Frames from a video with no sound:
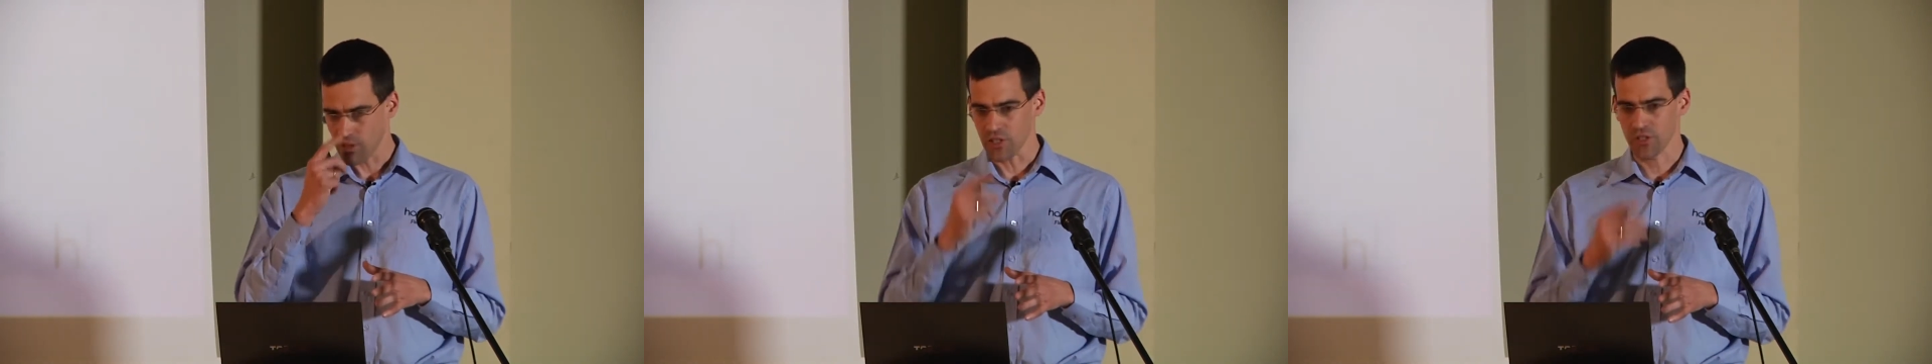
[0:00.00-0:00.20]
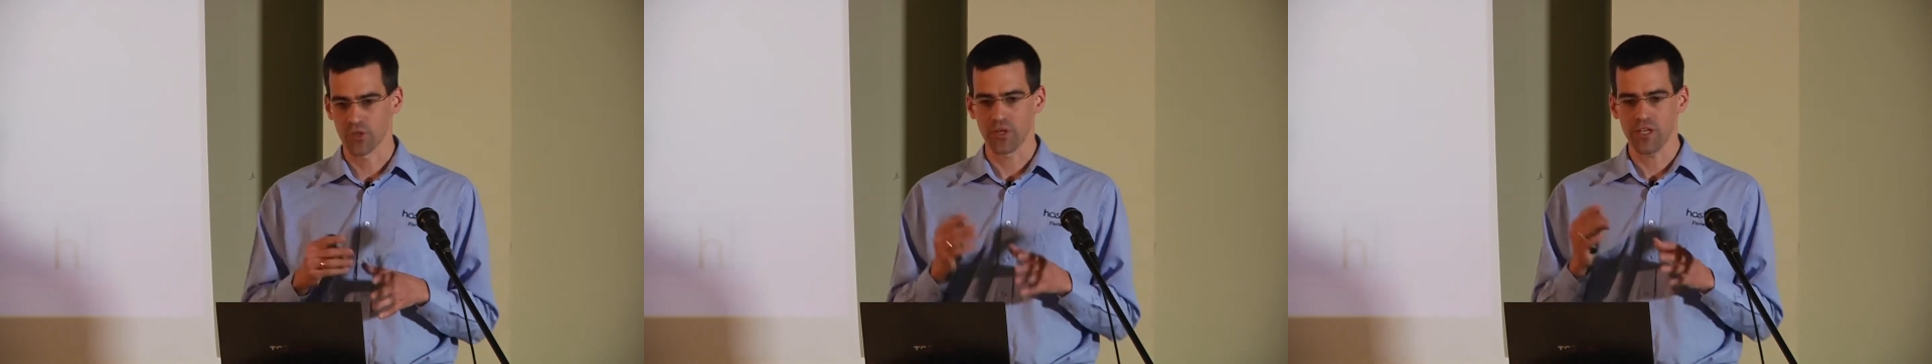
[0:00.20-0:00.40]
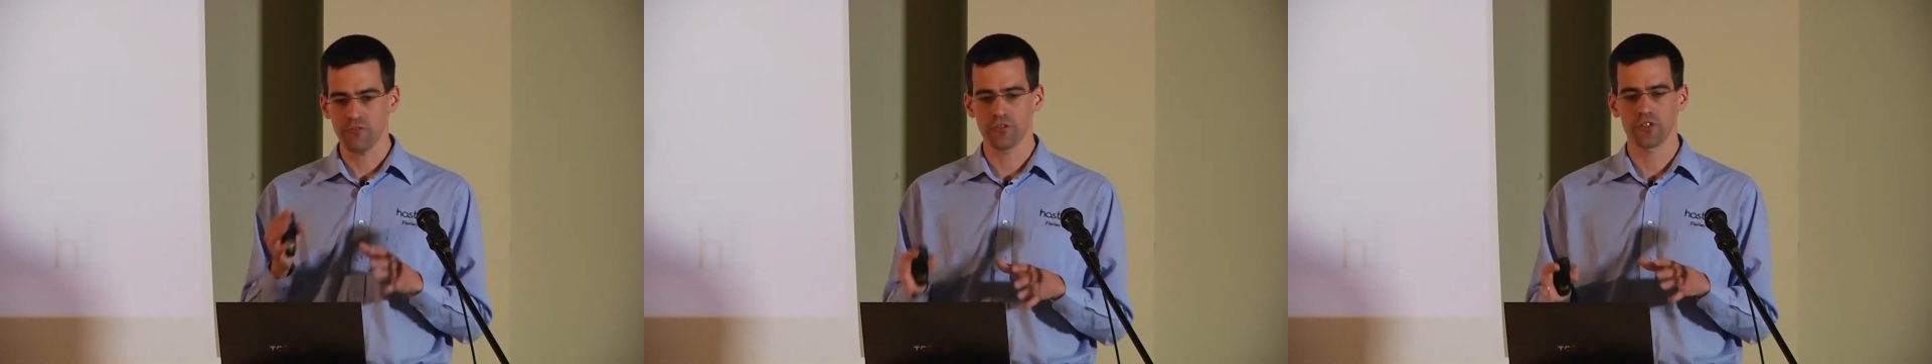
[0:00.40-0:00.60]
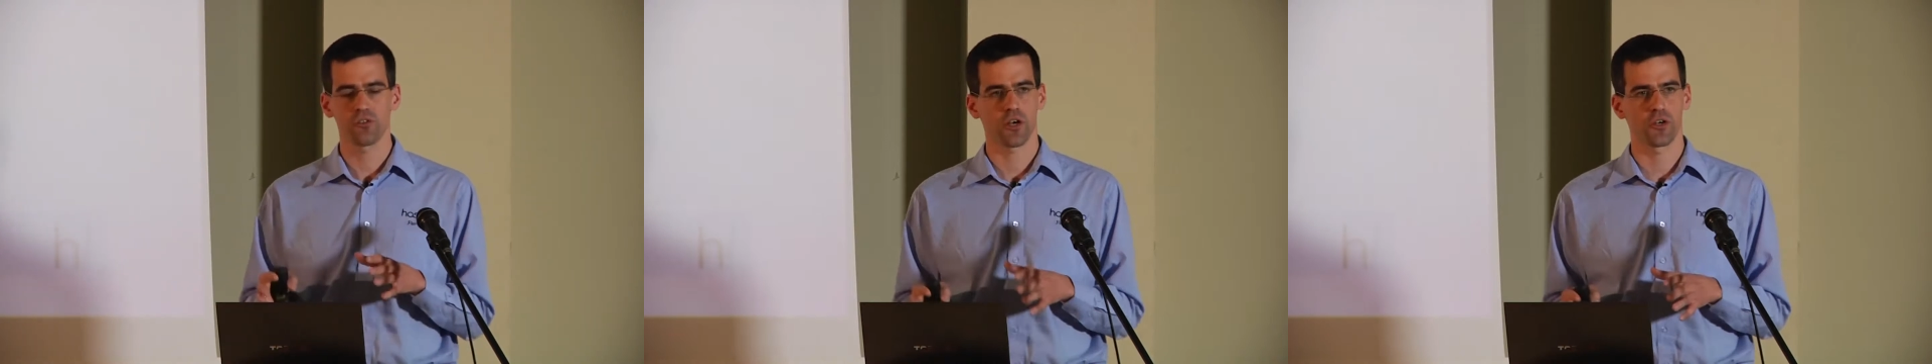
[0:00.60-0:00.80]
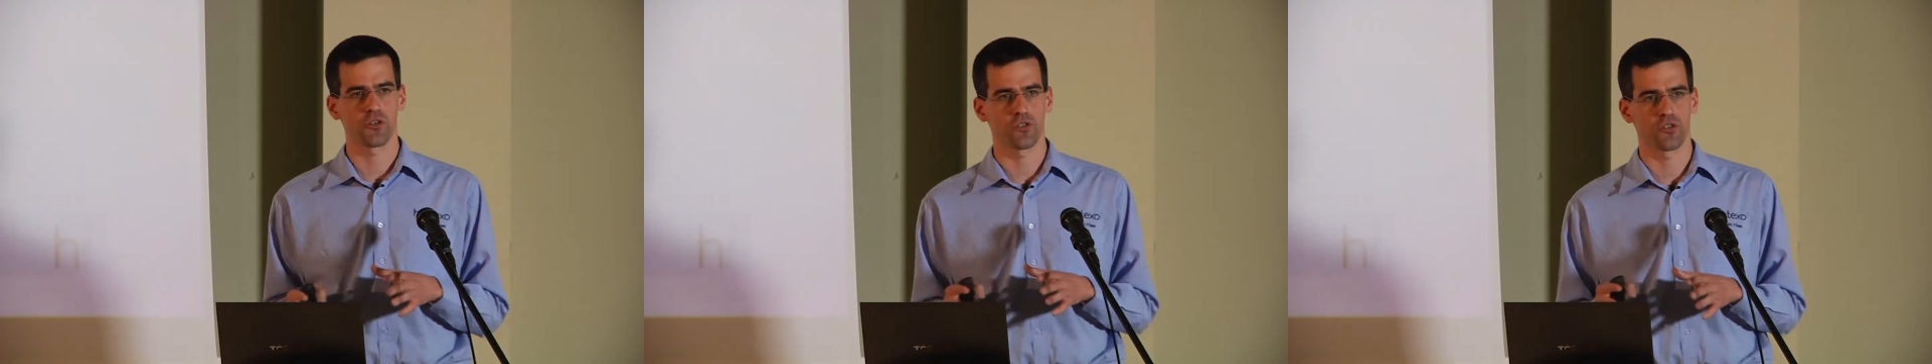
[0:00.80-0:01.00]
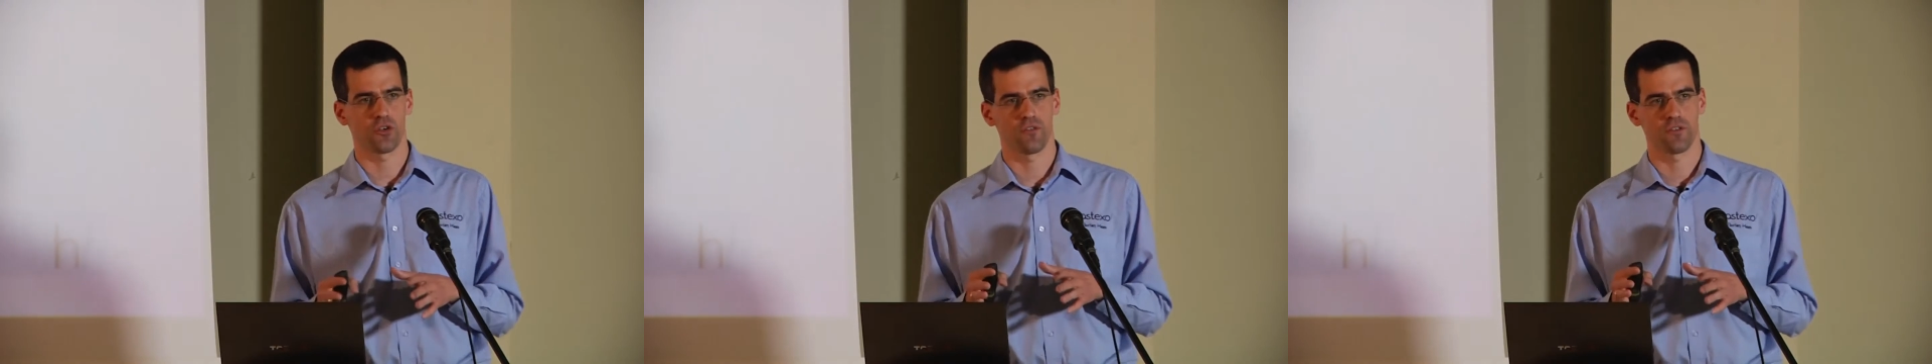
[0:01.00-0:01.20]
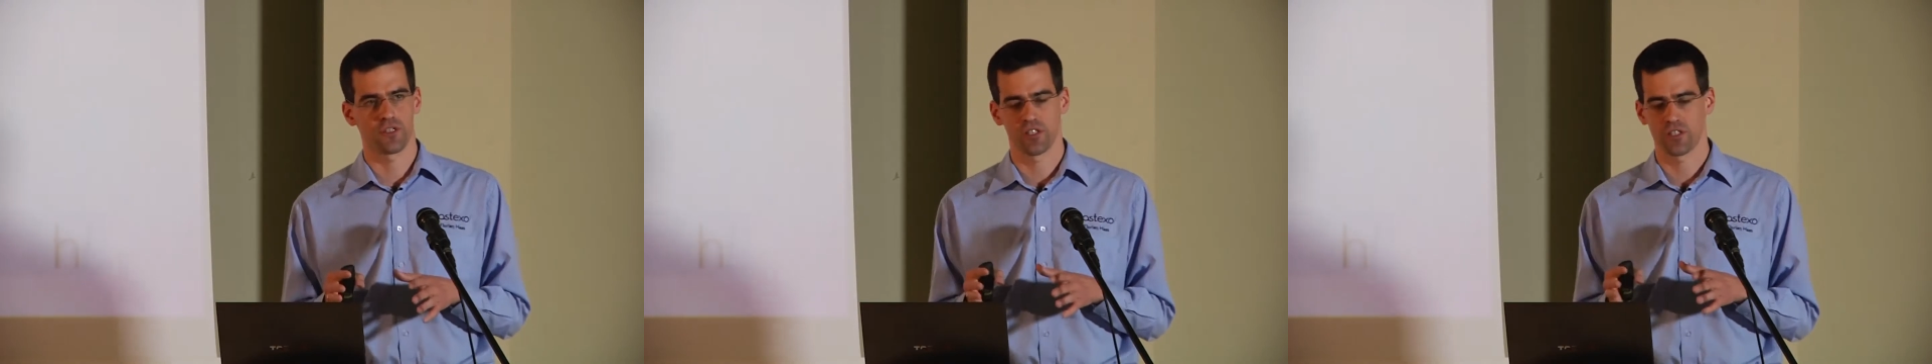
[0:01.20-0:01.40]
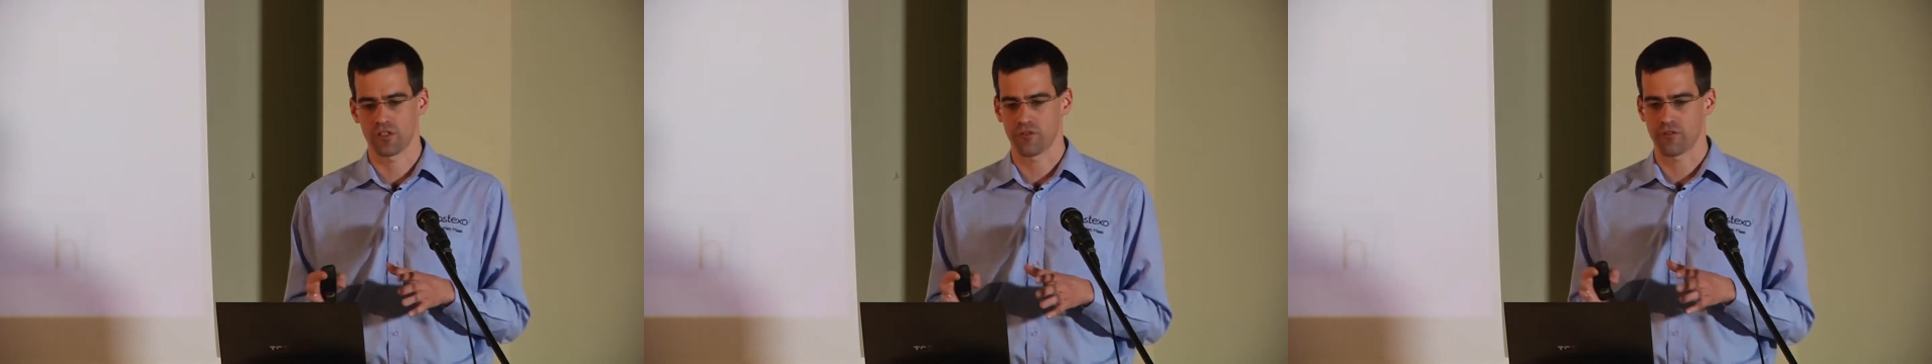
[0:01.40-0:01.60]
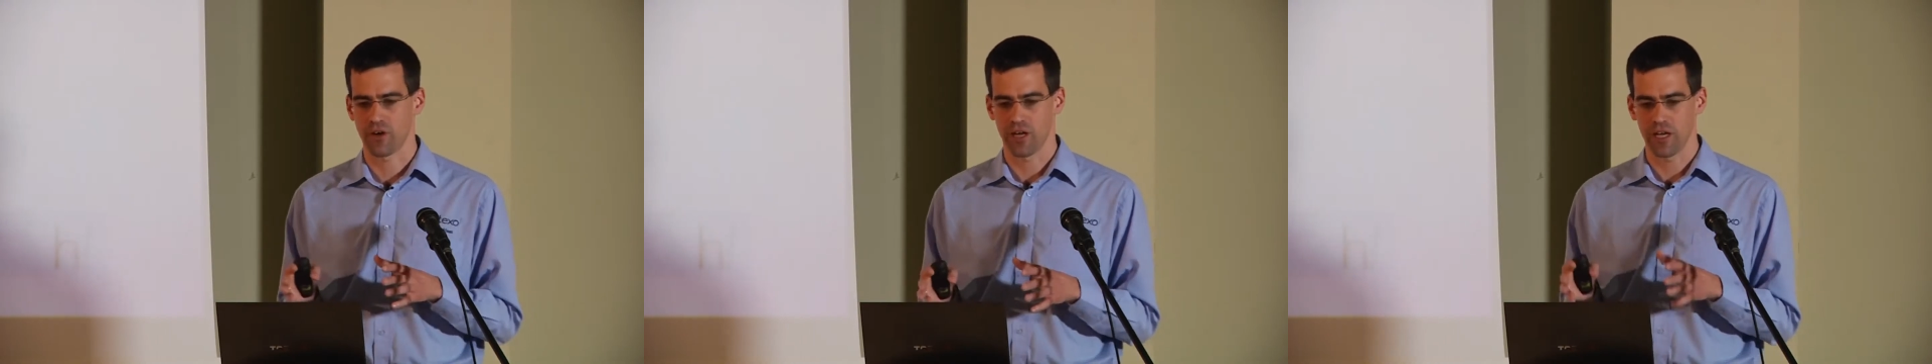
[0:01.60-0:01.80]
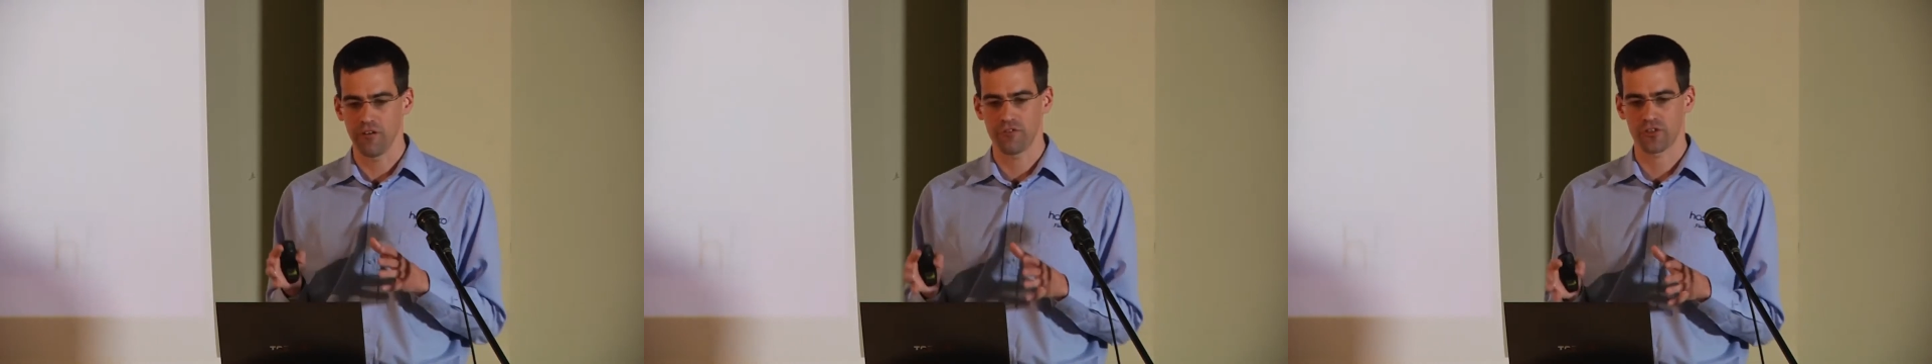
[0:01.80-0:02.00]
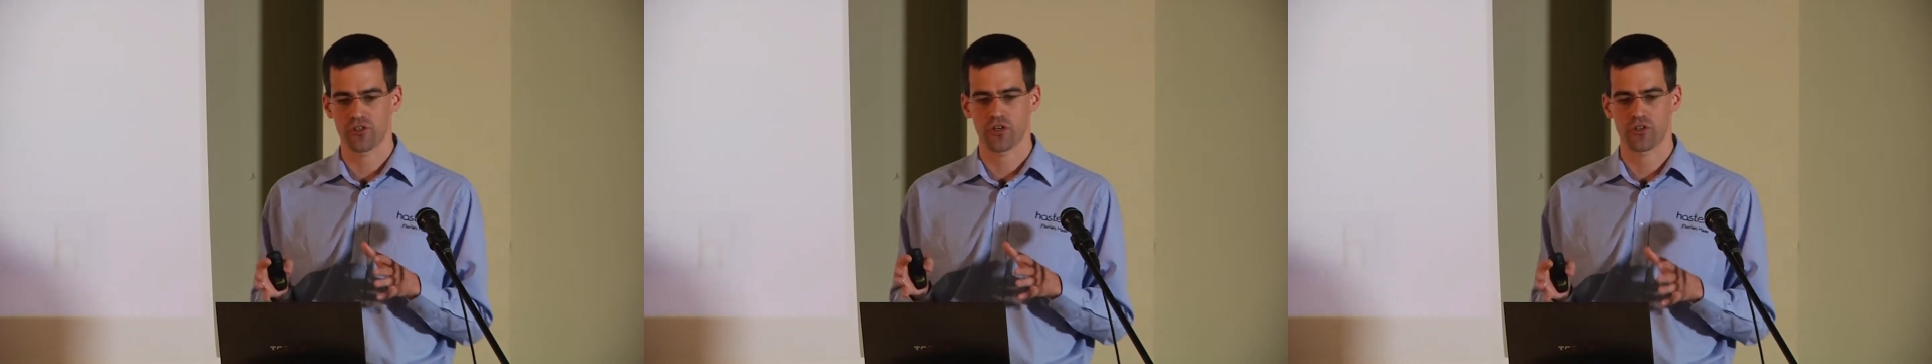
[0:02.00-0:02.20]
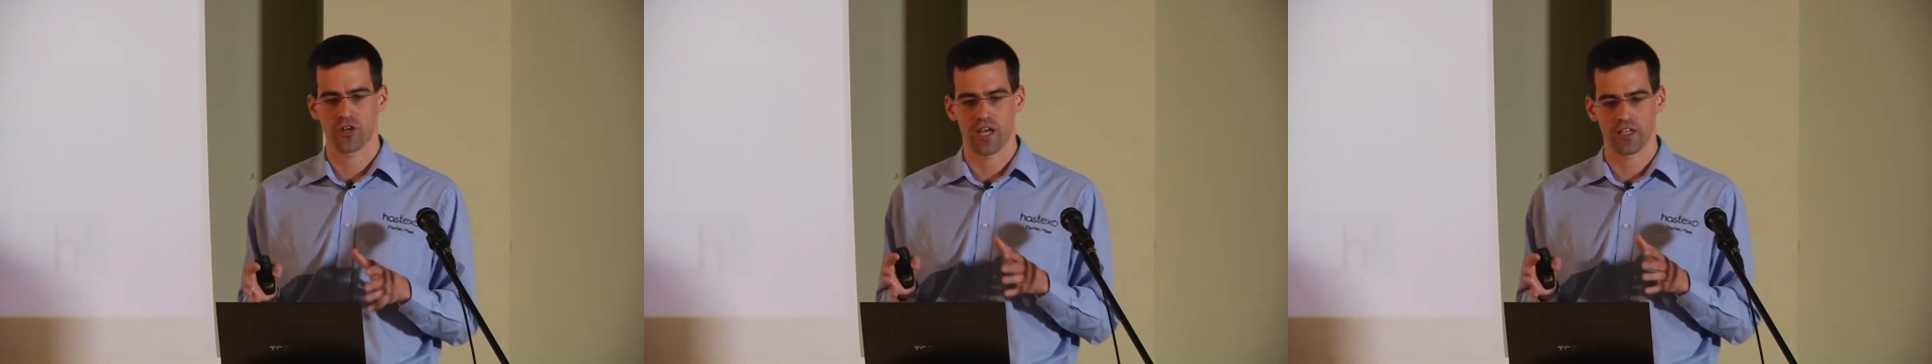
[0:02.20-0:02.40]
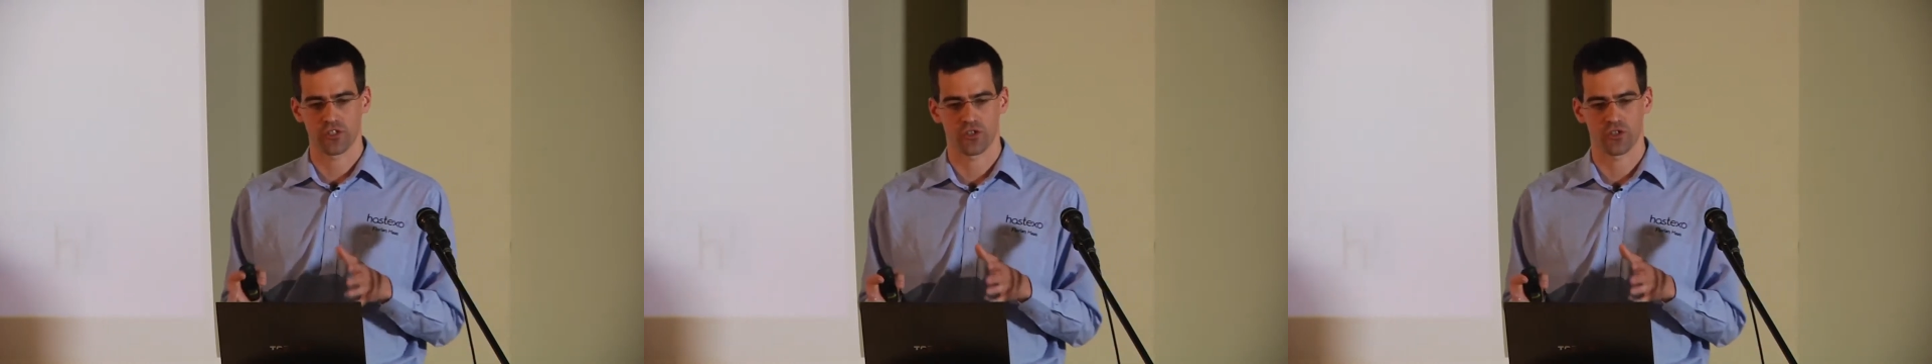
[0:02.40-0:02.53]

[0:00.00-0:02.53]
So infrastructure as